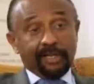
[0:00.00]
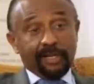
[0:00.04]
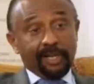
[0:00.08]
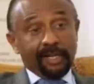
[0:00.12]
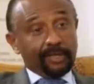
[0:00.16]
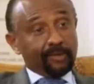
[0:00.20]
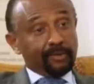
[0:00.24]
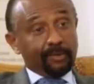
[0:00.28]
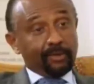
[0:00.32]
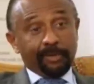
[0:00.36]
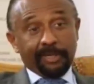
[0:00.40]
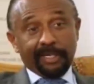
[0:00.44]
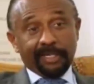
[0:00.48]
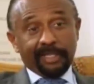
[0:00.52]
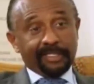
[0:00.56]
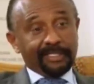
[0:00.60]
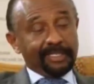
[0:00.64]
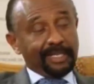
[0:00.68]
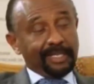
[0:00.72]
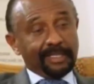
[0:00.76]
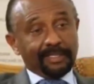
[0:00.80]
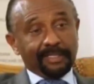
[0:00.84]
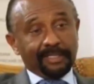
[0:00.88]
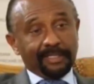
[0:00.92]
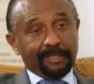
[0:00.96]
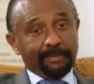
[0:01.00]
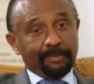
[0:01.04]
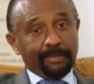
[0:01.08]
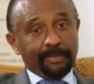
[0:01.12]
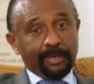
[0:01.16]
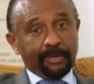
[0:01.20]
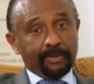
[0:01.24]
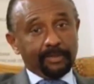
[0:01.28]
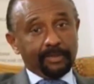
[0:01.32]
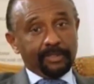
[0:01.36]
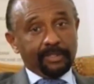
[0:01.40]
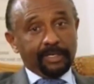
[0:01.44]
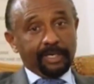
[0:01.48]
a lot to be excited
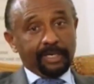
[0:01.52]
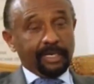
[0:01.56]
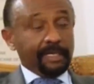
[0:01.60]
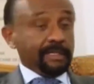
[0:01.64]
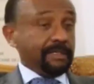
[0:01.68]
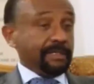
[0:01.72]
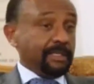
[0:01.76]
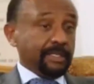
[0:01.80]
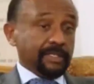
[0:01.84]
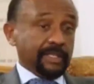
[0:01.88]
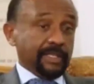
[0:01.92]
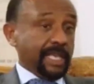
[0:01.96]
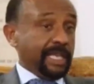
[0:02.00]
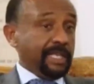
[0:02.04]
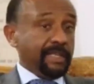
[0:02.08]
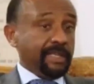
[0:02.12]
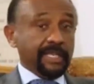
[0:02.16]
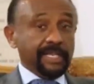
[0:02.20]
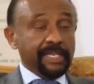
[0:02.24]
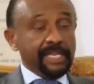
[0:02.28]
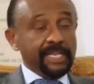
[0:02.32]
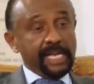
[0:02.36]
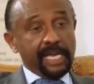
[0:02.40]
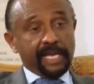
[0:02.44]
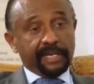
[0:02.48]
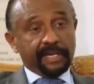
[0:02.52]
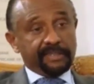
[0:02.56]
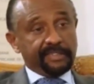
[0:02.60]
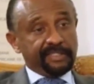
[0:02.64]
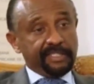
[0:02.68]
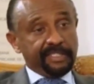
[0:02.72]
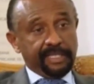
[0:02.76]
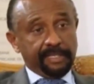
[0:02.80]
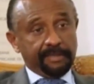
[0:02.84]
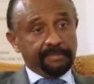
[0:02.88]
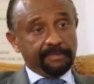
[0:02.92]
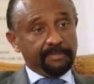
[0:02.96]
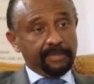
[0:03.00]
about. Take the
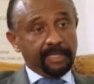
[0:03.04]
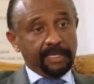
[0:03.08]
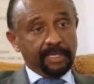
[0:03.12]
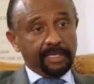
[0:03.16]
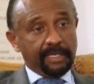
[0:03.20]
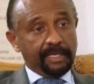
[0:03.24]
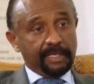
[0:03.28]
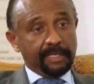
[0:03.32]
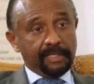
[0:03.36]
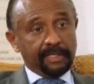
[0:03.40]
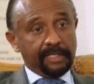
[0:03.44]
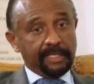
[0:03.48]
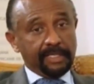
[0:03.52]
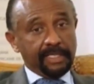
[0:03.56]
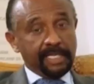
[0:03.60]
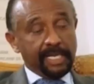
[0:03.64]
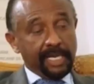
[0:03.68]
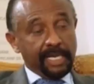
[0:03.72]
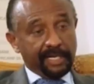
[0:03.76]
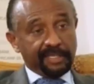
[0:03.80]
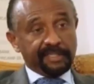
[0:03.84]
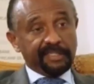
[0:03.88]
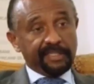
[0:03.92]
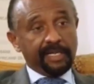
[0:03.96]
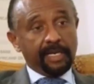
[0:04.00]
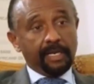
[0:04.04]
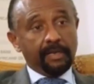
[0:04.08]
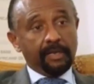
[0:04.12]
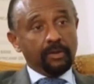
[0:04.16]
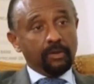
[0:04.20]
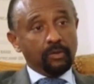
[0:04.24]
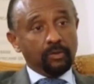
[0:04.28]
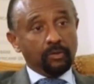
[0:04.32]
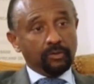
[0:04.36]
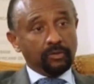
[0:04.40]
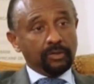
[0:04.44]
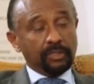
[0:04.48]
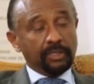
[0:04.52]
DRC. The DRC
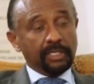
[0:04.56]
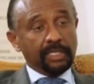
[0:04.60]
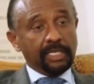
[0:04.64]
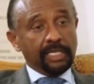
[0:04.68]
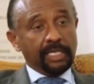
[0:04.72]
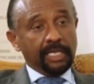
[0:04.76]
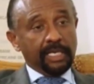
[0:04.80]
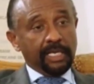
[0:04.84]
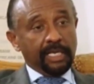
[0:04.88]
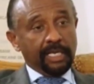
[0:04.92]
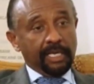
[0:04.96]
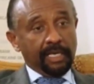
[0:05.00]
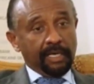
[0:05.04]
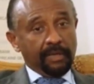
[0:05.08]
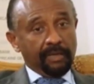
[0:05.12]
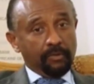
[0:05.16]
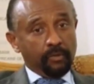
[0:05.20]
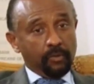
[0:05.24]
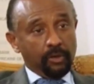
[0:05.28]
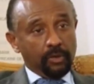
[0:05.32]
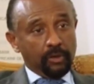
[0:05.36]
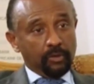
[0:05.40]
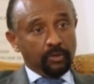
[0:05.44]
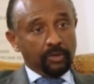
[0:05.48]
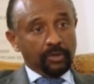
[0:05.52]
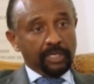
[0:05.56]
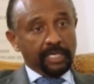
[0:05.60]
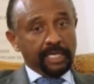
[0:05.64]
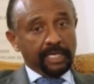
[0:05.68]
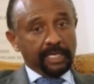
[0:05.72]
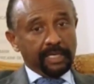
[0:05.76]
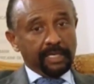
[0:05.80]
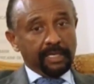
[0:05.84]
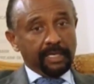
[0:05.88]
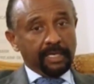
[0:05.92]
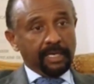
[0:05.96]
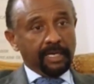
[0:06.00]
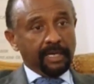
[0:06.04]
alone, if we could
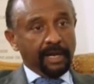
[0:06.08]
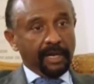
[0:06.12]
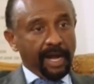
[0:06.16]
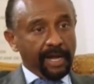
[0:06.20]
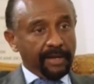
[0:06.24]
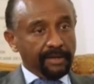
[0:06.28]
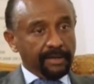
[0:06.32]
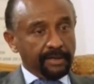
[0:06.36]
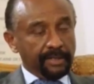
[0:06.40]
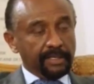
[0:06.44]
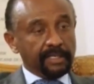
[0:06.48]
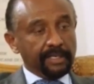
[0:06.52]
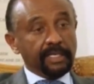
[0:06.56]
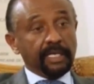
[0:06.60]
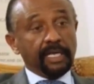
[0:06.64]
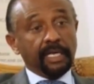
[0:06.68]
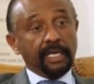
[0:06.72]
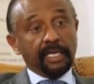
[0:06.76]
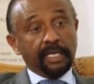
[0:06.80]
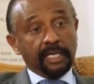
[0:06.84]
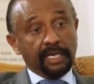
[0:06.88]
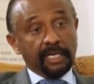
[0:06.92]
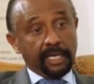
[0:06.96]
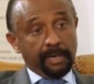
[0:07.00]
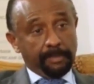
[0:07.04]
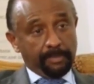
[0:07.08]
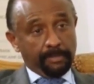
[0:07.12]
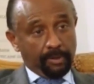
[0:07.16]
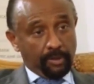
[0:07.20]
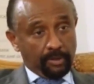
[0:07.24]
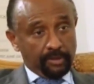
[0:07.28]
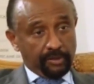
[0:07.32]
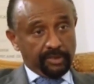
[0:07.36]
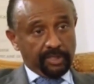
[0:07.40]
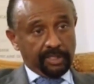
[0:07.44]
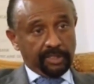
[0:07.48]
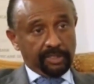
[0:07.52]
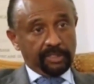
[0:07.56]
get the Grand Inga
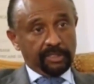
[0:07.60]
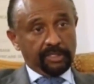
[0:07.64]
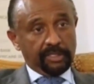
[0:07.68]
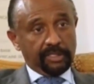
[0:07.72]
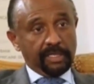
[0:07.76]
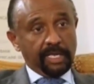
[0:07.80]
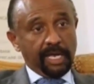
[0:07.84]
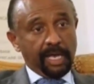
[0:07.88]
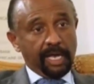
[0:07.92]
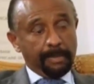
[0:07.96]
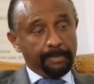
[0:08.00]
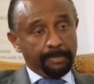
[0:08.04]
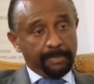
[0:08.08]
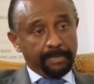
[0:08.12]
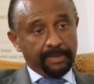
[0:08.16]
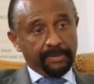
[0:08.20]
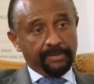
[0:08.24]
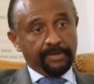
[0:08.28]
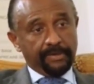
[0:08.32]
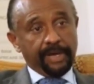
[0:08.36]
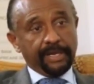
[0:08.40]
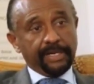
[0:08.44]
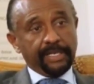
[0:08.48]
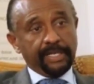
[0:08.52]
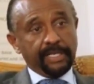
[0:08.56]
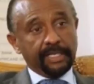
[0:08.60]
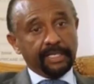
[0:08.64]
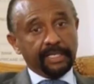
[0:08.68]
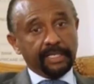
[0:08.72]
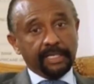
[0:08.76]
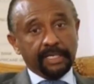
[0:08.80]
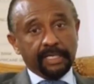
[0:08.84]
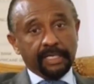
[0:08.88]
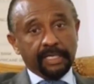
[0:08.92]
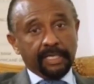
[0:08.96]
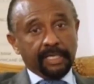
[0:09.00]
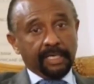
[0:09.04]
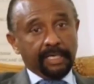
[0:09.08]
project up and running,
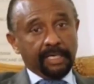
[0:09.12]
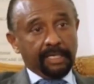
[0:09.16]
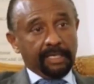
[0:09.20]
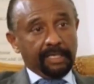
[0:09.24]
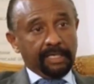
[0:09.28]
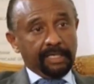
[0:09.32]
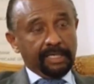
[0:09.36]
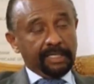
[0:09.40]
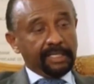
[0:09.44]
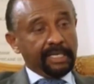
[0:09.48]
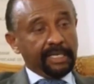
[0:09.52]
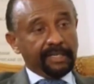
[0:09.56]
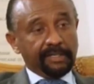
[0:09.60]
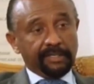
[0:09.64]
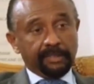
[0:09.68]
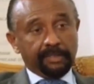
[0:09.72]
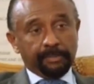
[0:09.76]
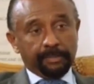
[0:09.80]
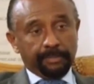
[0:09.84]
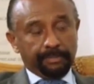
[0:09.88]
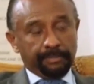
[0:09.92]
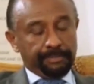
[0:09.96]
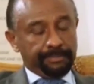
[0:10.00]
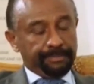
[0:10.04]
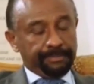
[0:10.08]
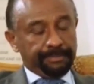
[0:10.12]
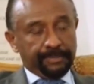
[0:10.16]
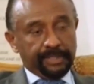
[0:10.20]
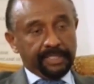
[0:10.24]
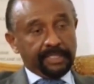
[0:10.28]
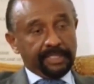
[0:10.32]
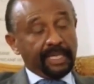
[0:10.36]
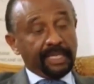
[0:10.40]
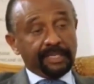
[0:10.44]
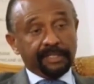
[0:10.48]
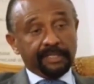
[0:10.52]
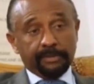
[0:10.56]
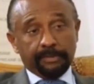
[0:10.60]
it has
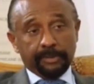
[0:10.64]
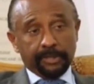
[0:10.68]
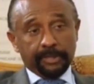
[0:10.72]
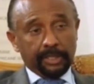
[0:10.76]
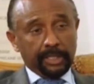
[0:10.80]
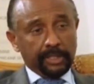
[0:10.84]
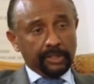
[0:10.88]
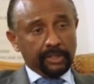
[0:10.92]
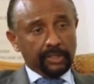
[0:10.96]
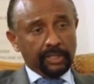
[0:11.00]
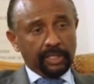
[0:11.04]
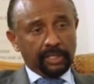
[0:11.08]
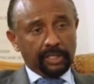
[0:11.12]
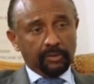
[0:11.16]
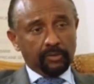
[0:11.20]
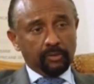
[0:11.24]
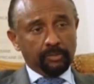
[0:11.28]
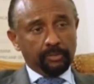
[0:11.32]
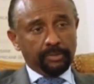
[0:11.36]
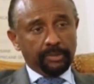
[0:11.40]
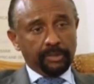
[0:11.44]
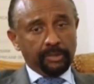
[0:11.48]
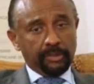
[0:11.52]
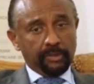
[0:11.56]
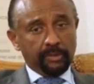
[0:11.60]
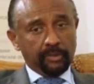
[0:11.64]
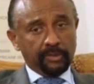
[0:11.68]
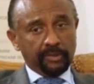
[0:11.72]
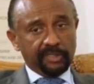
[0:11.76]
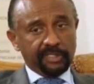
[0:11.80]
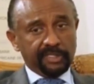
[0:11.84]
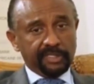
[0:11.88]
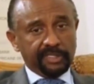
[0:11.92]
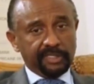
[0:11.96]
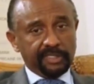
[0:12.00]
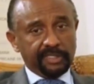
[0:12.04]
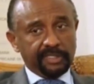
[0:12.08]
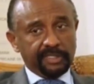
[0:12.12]
the potential to
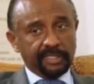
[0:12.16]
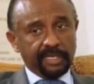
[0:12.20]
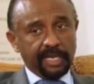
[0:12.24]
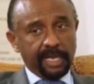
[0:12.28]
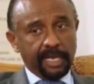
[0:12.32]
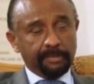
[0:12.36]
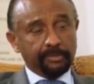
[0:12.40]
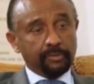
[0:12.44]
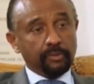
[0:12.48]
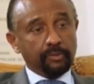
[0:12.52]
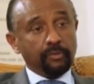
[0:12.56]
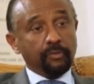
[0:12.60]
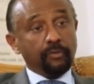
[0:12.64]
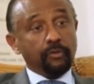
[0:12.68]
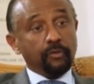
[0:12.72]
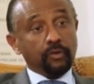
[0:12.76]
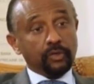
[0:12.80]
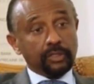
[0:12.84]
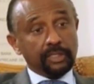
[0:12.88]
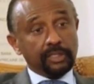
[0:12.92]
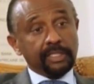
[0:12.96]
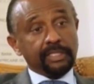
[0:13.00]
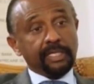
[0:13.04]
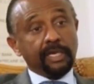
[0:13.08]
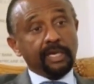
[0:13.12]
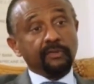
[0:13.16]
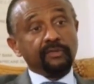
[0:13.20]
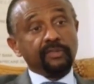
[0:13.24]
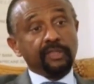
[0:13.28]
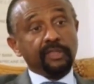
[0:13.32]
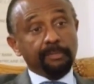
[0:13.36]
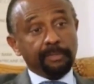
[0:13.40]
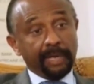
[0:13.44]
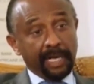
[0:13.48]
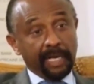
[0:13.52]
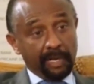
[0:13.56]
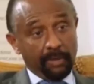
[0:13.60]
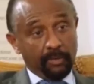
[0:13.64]
produce up to 40,000
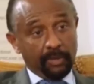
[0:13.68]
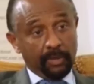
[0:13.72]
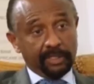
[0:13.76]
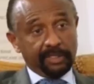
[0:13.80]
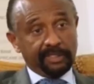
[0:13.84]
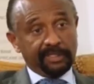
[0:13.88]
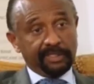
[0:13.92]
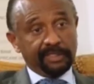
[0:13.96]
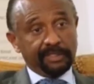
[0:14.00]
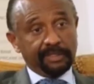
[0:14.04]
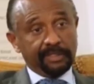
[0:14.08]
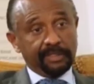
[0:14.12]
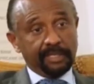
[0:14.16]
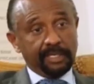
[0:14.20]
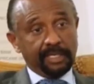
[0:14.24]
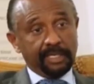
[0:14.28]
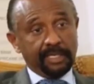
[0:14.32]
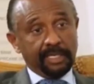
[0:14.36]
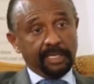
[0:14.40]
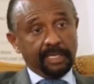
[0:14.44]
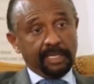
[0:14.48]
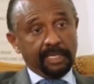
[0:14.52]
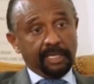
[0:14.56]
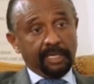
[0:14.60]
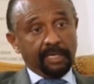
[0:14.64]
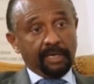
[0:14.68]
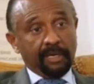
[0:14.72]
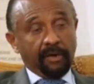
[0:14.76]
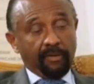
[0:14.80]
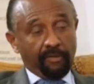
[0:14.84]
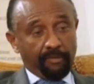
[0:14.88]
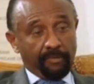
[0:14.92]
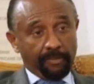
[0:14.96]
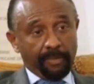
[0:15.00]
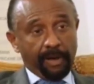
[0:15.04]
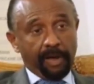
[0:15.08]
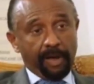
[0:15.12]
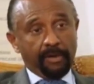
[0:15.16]
megawatts
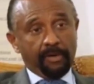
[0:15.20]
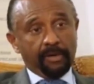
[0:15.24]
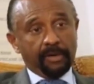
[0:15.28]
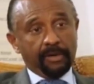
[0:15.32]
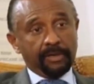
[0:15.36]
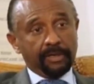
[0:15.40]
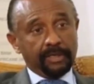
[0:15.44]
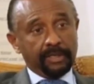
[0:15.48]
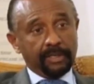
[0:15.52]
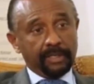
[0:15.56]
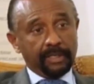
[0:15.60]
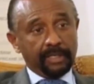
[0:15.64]
of power.